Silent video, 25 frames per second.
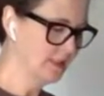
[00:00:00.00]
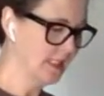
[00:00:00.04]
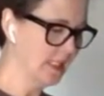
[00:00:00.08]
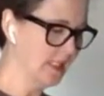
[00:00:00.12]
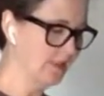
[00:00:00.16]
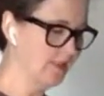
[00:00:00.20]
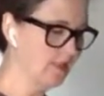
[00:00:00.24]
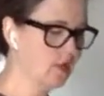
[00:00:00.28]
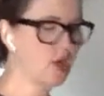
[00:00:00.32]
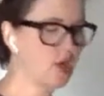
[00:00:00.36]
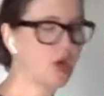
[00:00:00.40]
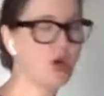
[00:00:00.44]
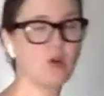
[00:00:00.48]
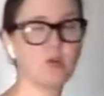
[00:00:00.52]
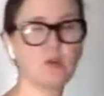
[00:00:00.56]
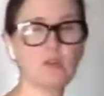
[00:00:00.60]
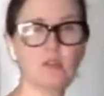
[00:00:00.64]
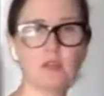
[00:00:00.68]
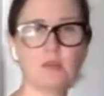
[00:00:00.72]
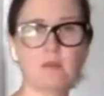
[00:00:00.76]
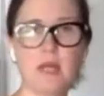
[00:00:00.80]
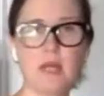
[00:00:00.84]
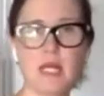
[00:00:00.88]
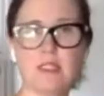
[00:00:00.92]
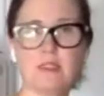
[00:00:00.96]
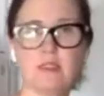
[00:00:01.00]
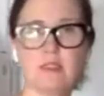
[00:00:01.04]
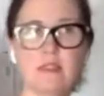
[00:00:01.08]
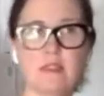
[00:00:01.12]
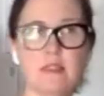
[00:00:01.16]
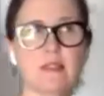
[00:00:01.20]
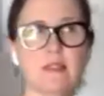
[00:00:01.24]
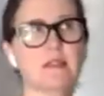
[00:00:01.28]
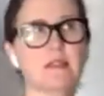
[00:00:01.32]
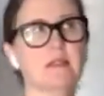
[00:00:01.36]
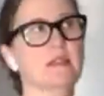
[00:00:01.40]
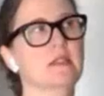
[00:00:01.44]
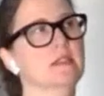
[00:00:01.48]
In the colder
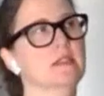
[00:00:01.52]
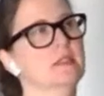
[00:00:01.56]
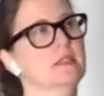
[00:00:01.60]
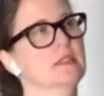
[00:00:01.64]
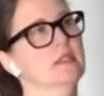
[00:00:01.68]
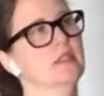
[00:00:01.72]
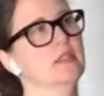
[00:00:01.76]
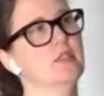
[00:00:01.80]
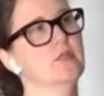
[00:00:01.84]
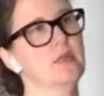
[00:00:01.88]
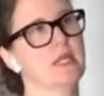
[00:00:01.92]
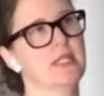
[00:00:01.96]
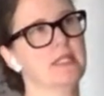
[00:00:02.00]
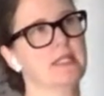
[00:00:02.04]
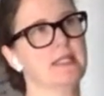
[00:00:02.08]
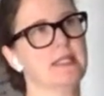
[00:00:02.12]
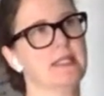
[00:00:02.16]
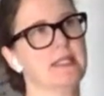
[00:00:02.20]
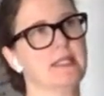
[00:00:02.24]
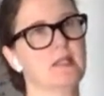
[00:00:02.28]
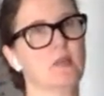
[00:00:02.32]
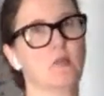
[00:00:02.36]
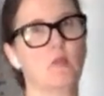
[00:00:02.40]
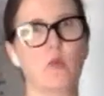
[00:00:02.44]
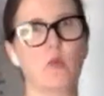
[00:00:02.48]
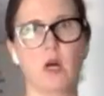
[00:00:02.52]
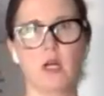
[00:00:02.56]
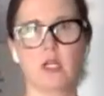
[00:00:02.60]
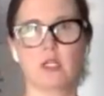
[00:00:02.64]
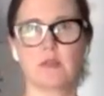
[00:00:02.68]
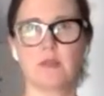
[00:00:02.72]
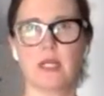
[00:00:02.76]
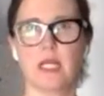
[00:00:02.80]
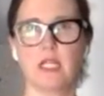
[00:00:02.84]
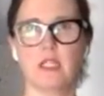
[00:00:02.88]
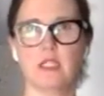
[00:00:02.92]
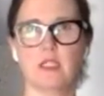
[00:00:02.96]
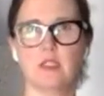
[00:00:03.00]
months, you might see some
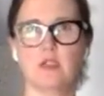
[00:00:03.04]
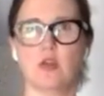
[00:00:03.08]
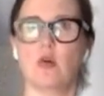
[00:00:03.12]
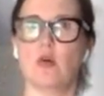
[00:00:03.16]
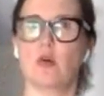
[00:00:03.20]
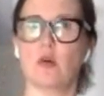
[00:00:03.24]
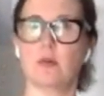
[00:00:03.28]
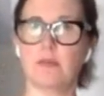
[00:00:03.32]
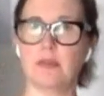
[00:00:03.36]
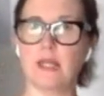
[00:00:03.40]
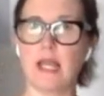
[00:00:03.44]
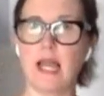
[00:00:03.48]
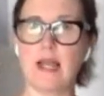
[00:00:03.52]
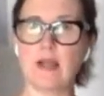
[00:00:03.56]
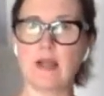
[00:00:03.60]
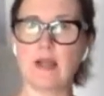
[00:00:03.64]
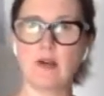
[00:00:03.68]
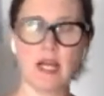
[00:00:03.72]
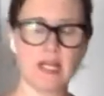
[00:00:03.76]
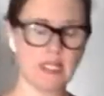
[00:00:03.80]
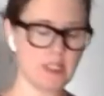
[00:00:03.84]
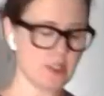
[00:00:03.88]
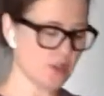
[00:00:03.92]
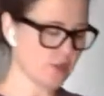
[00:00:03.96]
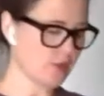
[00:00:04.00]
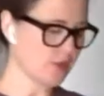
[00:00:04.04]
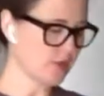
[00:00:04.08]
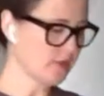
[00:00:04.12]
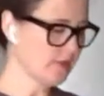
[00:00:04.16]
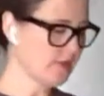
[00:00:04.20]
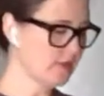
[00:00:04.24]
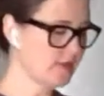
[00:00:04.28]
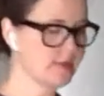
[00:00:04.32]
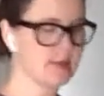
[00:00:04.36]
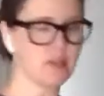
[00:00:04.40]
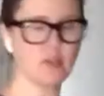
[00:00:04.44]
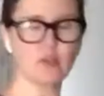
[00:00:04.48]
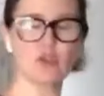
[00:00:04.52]
watermelon or black
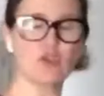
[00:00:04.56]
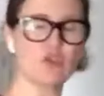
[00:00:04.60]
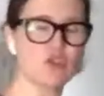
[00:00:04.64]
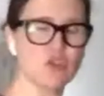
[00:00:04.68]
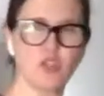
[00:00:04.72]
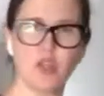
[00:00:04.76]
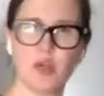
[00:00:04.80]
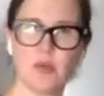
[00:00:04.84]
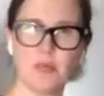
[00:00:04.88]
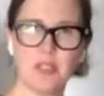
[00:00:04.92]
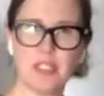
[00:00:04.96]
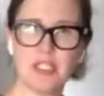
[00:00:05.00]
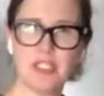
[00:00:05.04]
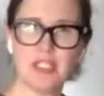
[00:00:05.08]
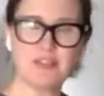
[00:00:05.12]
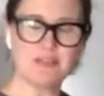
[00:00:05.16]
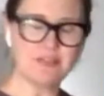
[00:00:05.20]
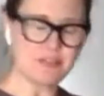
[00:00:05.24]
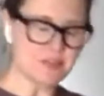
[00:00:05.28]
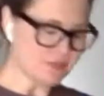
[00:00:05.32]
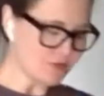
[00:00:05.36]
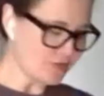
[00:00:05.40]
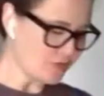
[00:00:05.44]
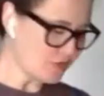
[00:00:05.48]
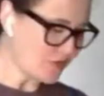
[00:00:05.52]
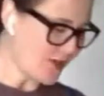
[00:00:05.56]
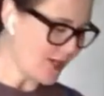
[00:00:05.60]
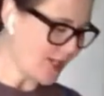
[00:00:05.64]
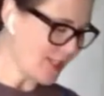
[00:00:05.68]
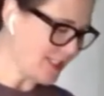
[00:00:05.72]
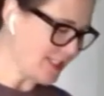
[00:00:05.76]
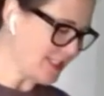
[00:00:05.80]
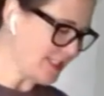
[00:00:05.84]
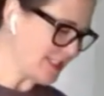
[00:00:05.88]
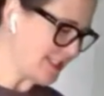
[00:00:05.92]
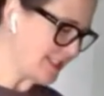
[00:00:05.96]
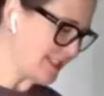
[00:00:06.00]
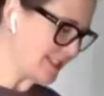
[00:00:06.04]
radishes. There's so many different
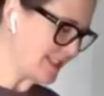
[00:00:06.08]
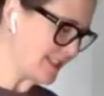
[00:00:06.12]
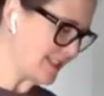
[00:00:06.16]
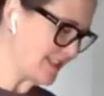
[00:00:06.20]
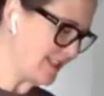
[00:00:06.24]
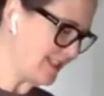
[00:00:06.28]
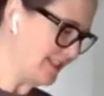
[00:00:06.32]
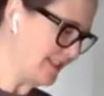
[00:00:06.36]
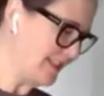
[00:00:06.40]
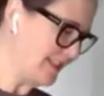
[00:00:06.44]
varieties.